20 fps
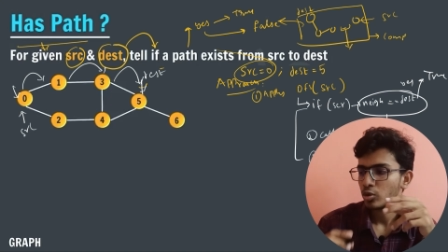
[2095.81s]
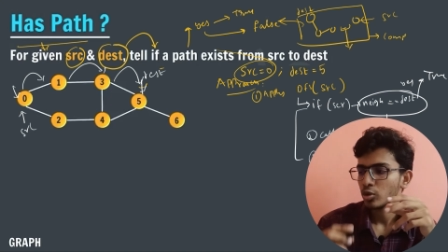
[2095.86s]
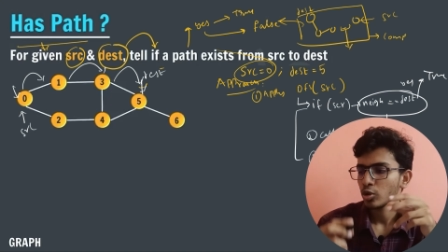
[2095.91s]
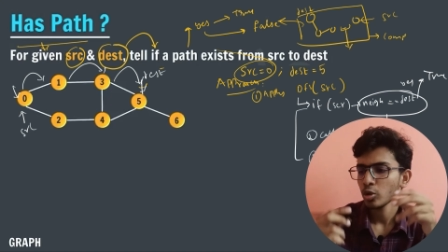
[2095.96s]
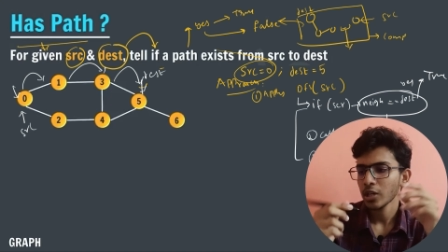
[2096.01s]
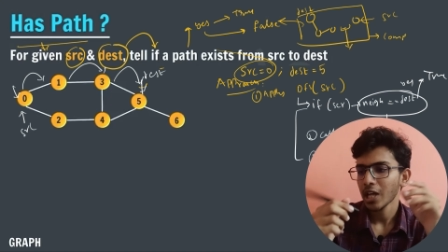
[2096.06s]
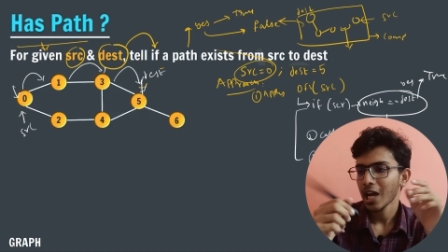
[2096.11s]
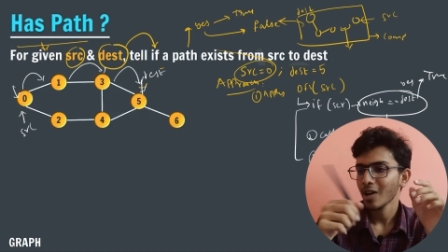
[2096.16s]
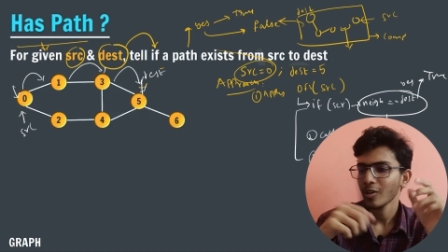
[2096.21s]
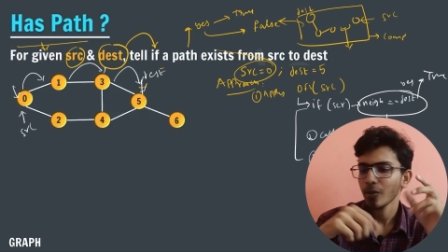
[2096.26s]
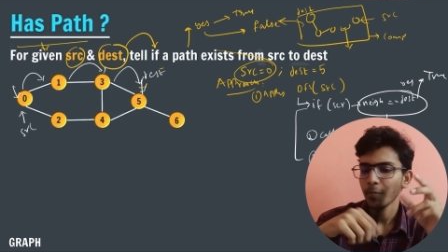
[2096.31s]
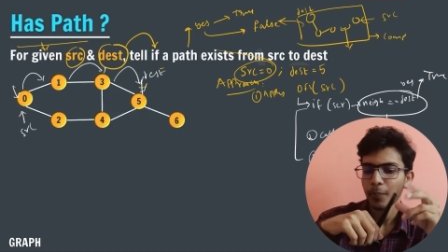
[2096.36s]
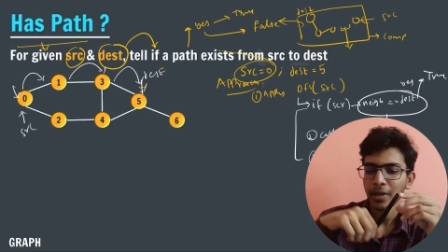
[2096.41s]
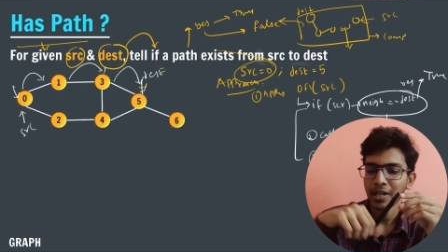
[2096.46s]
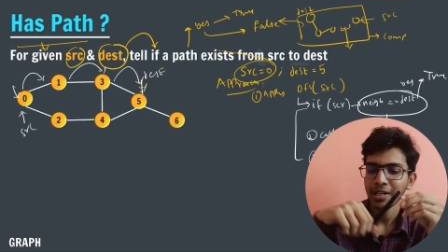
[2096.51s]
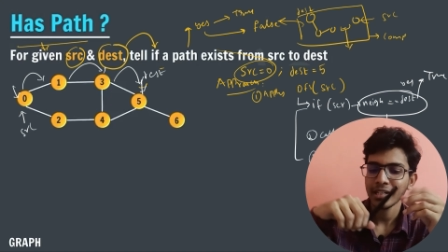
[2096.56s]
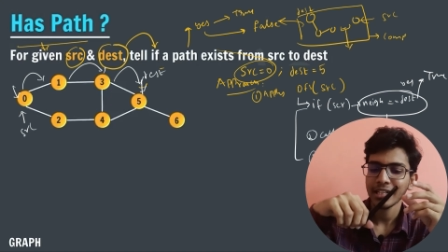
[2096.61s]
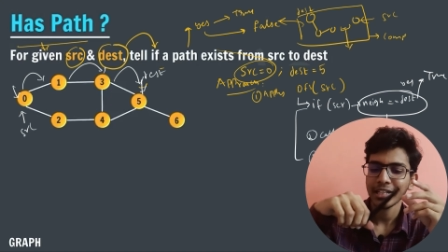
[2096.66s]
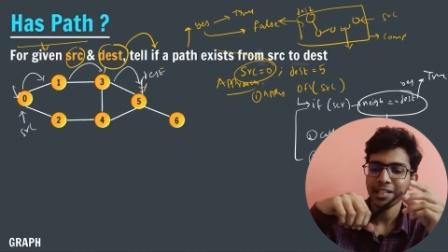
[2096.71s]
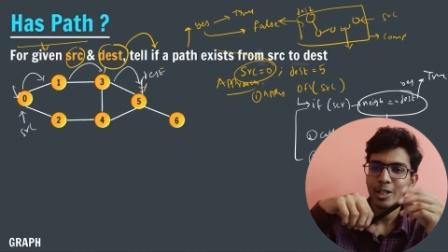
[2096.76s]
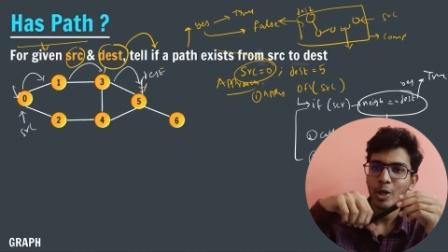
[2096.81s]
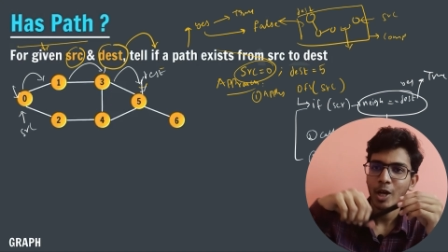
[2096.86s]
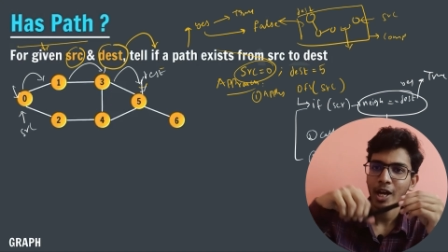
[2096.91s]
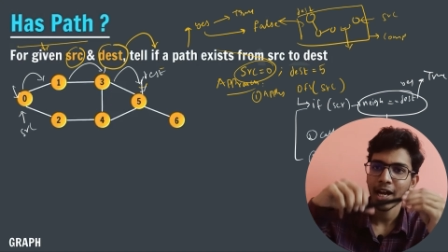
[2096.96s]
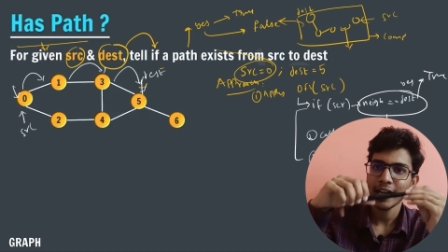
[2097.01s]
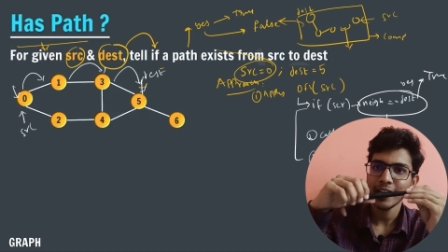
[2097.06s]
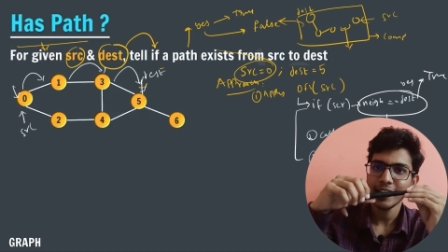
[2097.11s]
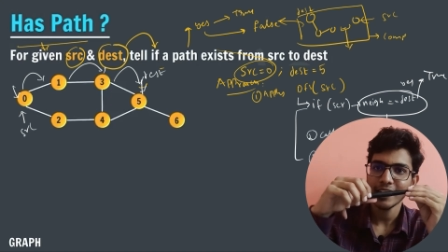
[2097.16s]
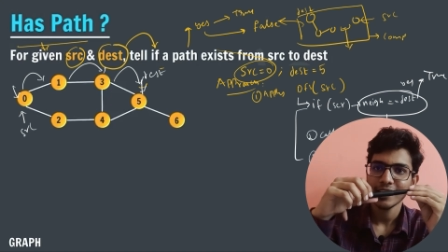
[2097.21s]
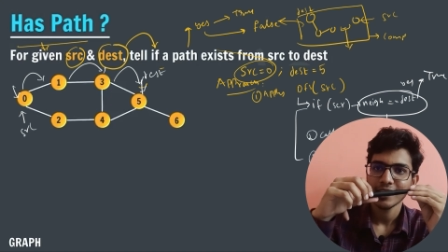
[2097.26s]
don't have a pen in your
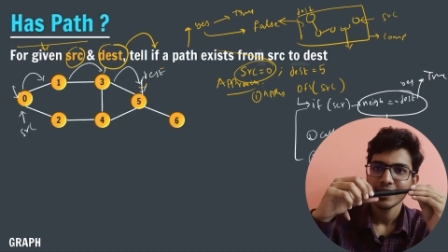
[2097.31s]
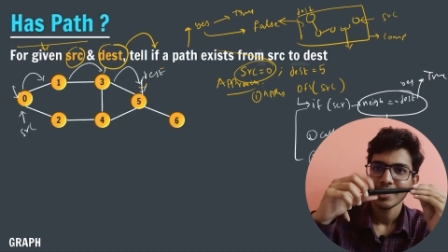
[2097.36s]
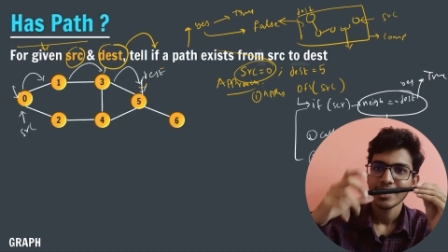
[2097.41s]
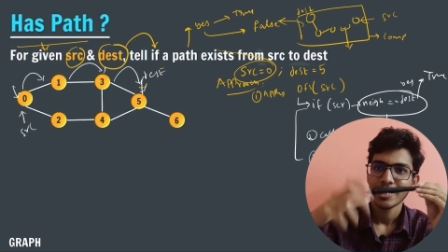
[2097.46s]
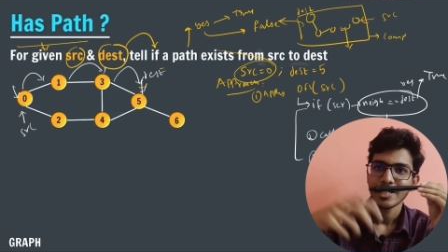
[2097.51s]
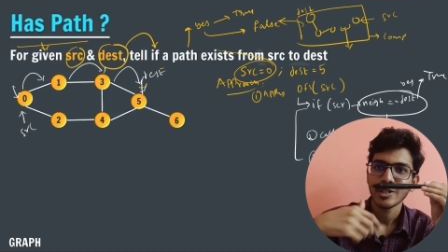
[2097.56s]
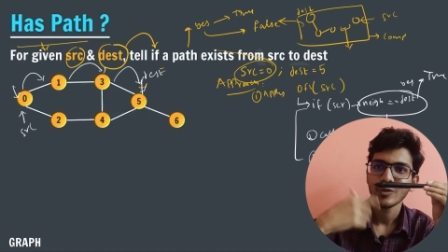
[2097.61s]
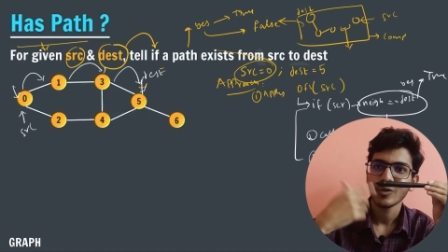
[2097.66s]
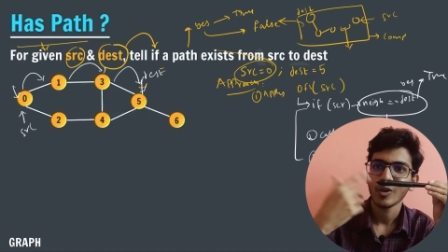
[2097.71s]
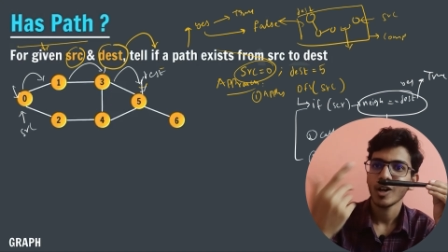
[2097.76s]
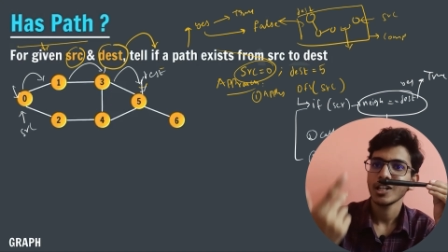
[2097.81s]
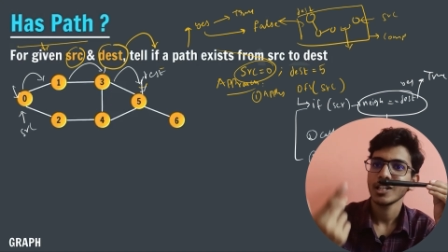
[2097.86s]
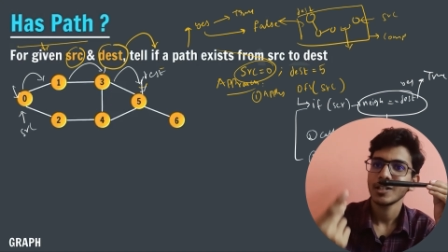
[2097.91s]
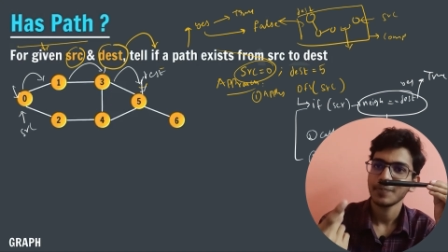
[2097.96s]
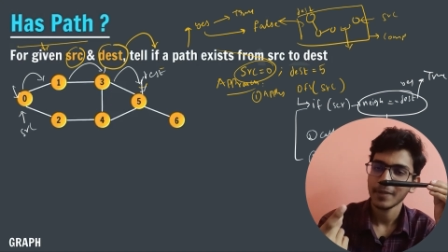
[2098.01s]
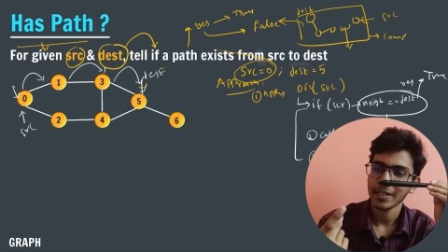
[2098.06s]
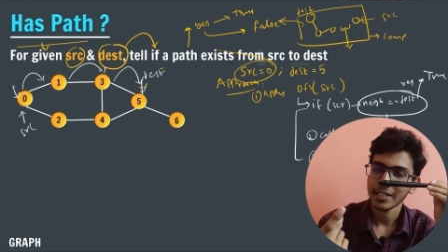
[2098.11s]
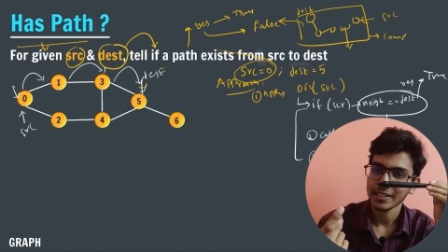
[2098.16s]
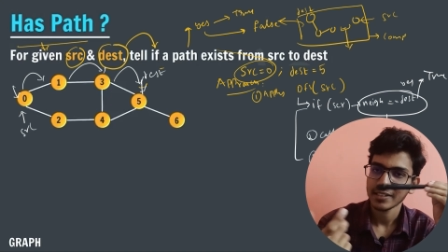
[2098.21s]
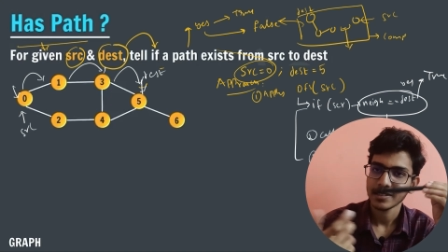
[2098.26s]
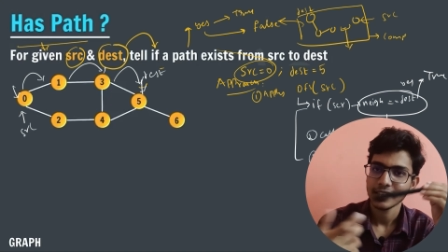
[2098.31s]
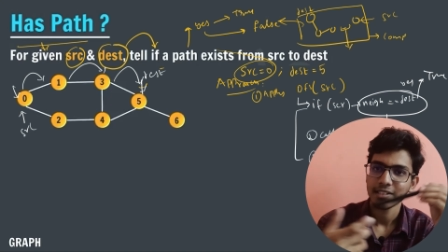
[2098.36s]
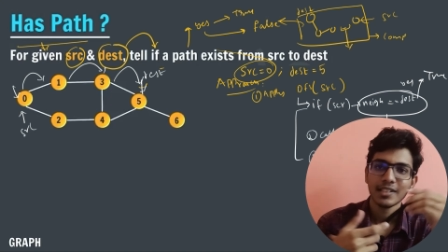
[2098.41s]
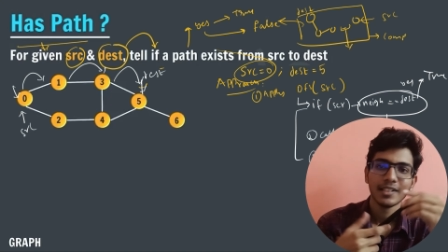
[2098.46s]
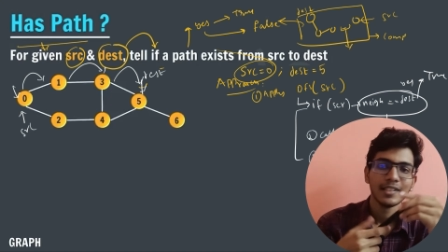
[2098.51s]
hand, you want pen.